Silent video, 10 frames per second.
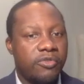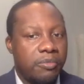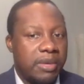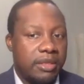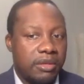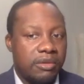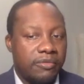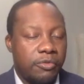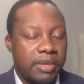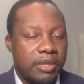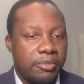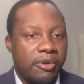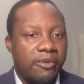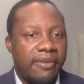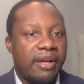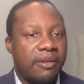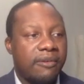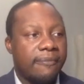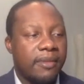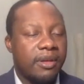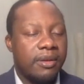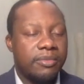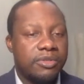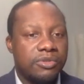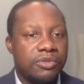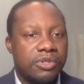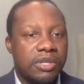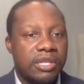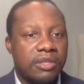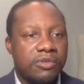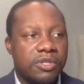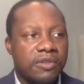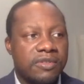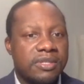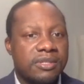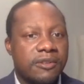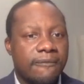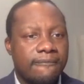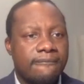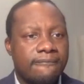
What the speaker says: you meet the profile to get those services. Mm-hmm.